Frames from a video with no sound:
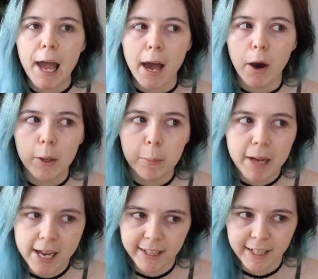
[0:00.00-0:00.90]
how
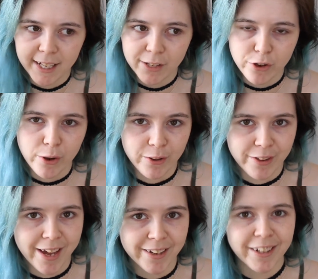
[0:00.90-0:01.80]
badly it
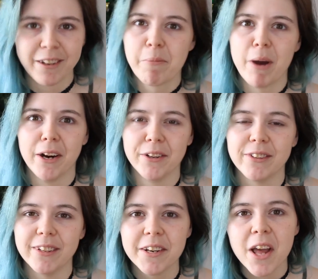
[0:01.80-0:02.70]
turns out in
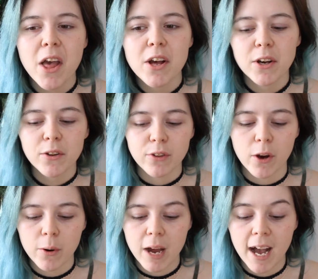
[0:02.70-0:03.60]
comparison.
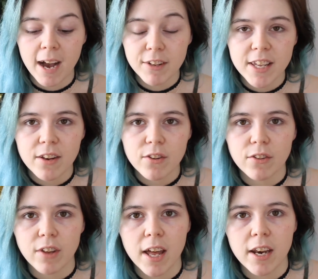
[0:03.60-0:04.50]
So I haven't yet
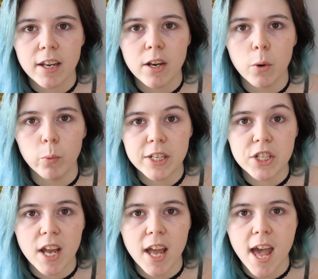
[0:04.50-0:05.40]
decided
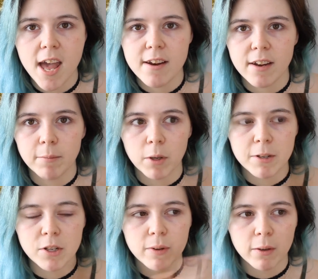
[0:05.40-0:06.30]
which hand I'm going
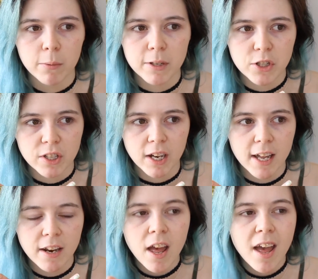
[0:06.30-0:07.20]
to be doing with which
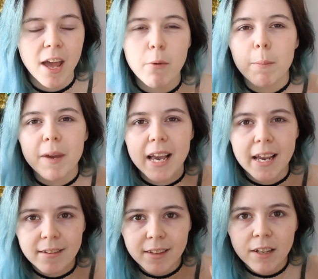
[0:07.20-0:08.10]
side. It would be
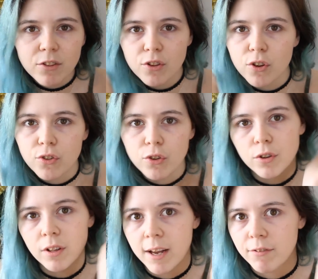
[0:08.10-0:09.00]
easier to just
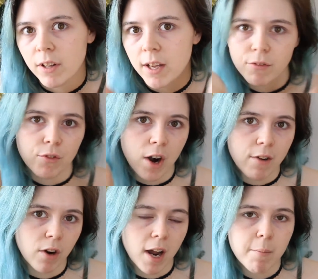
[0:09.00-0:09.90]
do left, left,
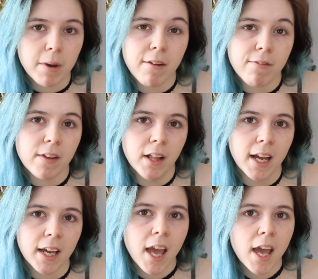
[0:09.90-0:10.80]
right, right, but I feel
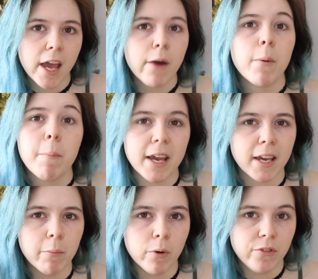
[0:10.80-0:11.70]
like it would make
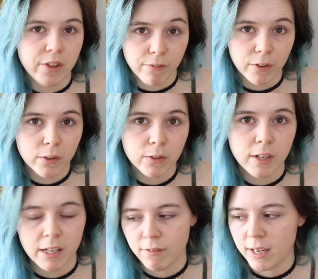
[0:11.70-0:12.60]
it more difficult
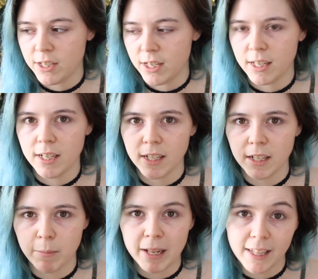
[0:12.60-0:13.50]
if I did
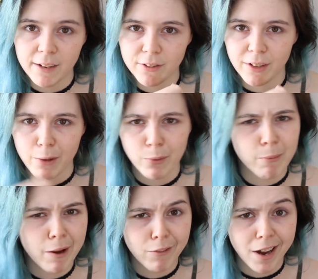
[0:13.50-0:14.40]
my left side with
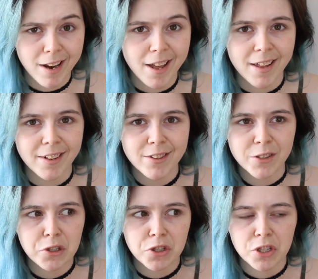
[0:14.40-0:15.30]
my right hand,
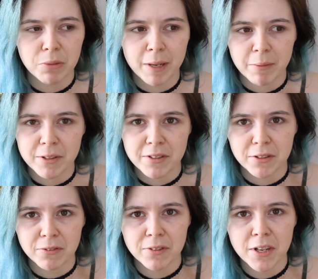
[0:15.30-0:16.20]
just to make
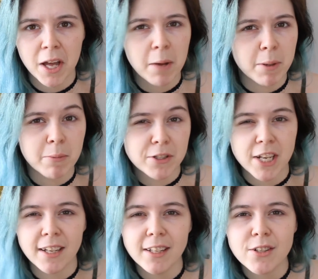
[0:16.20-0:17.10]
myself a bit more
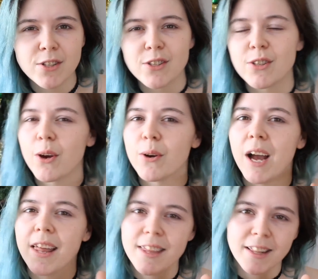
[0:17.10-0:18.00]
challenged, so
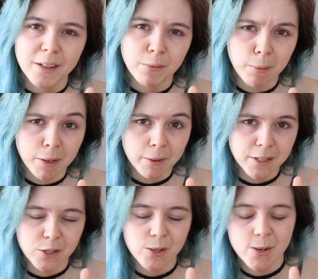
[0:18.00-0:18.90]
I think that's what we're going
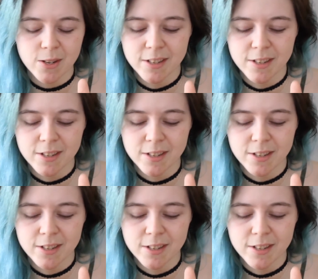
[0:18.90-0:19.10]
to do.